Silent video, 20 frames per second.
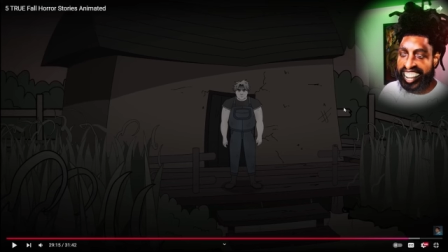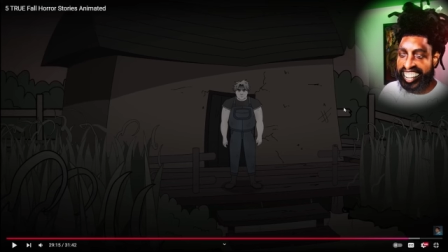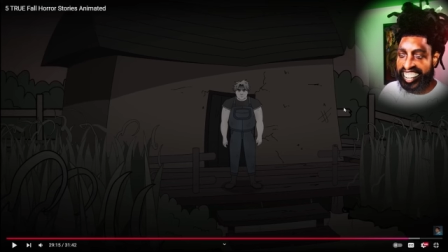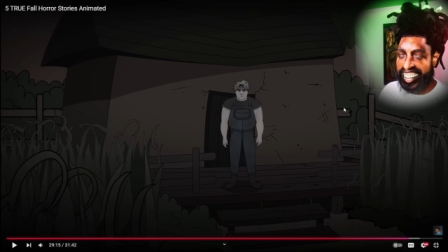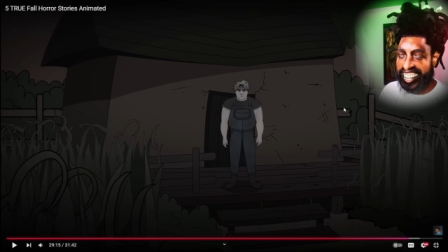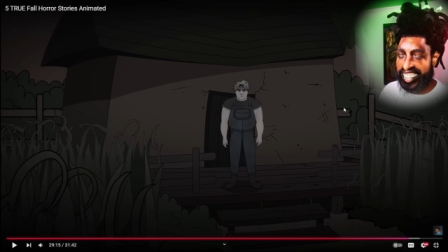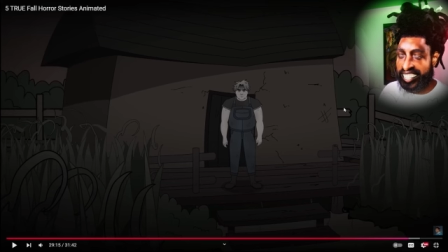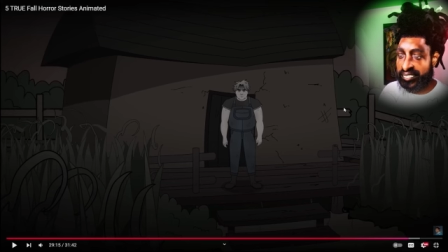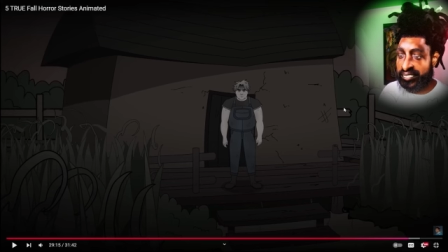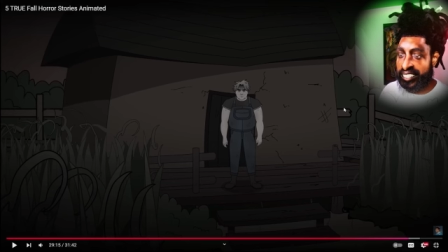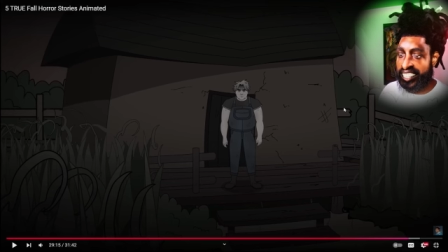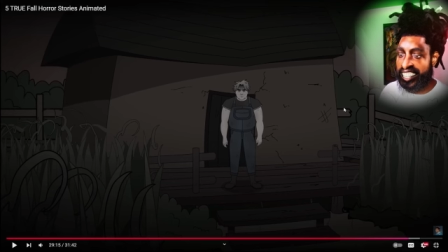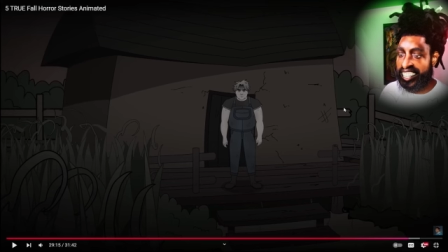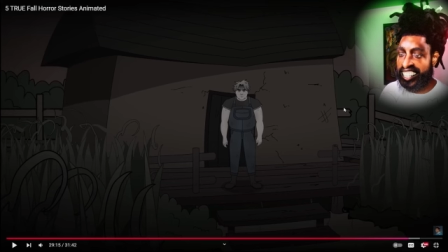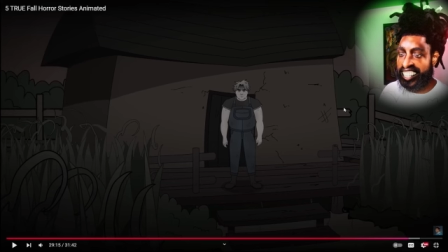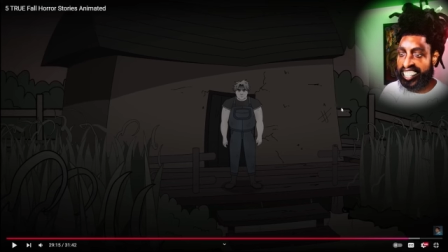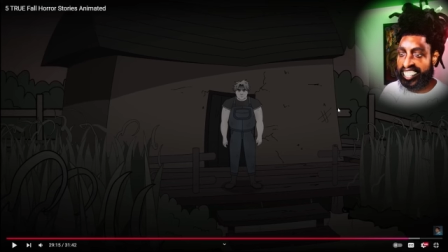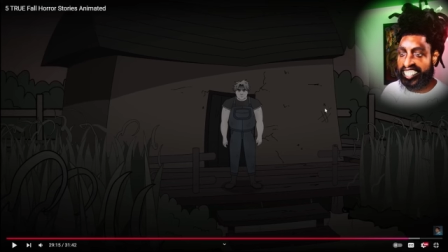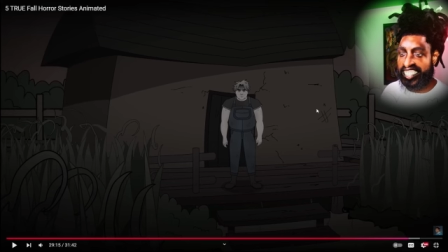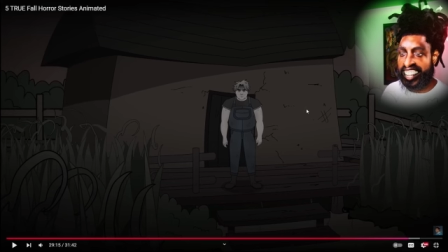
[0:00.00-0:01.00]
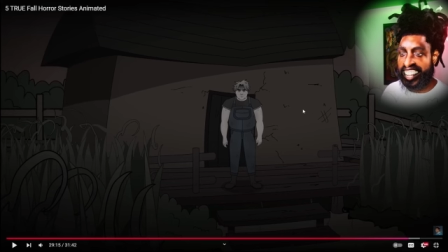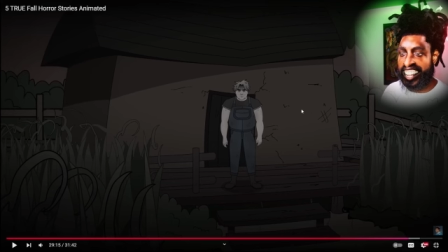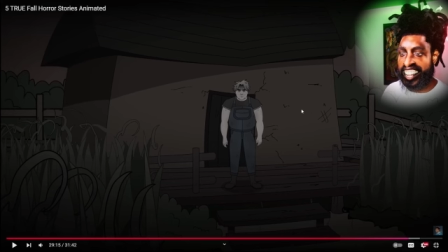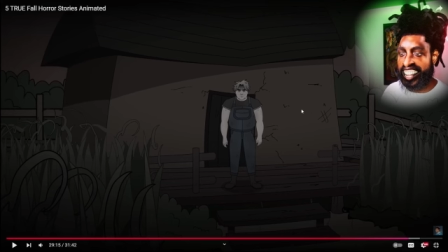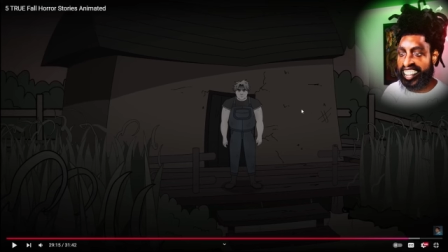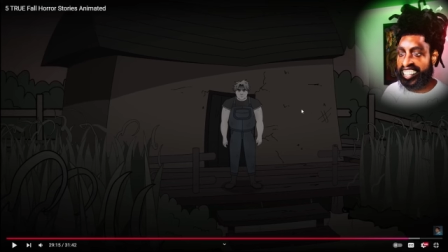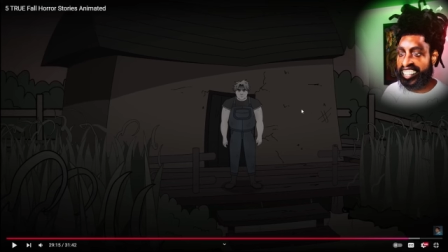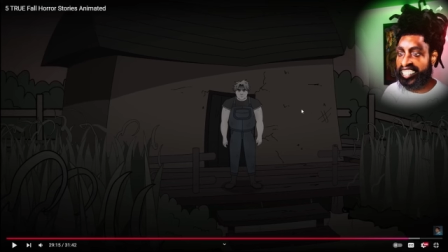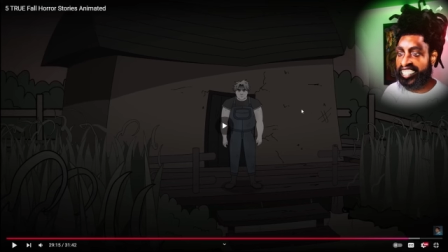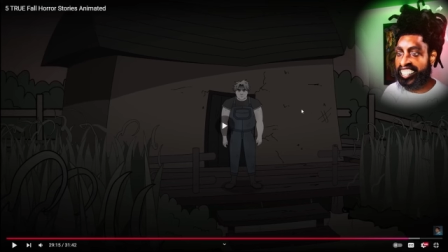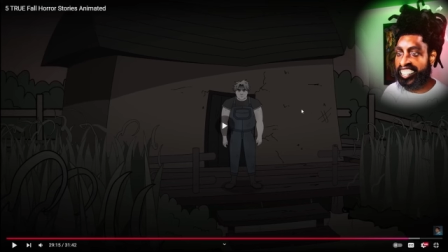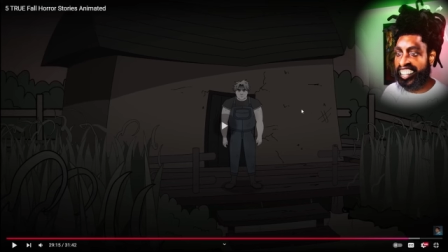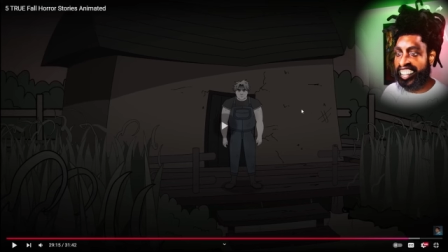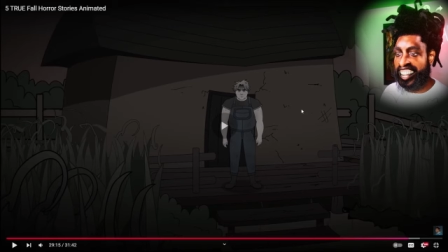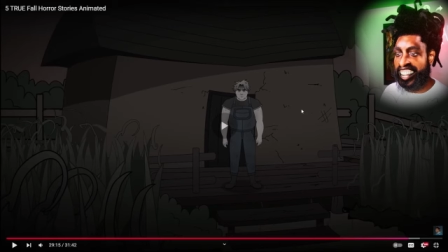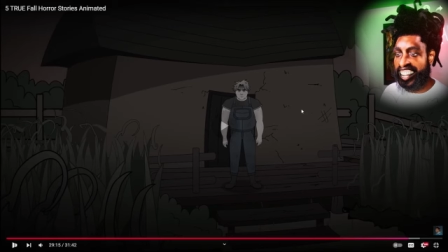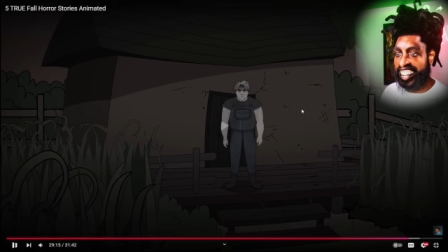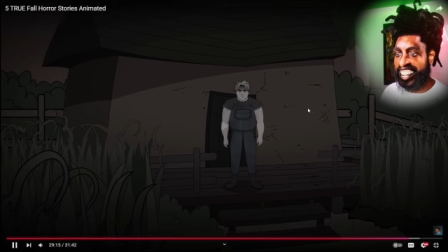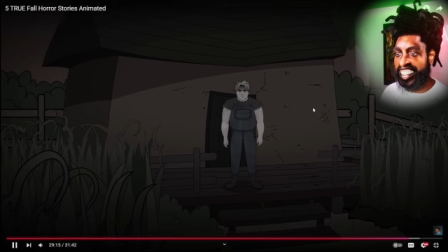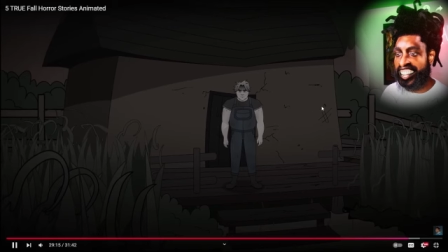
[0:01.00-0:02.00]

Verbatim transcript: Yeah, bro, you ain't got no chance,